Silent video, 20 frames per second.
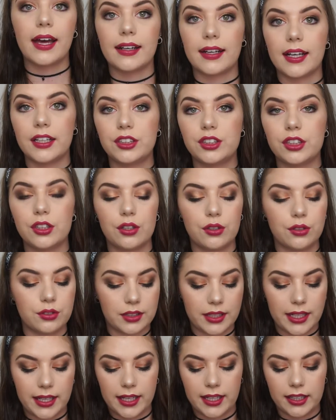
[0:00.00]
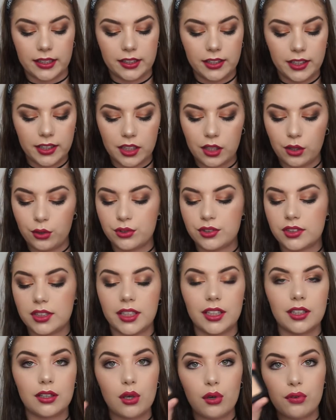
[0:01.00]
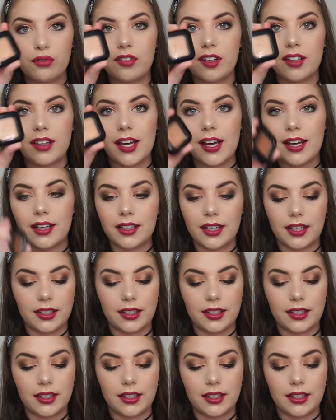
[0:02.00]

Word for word: And I chose a Kiko single for that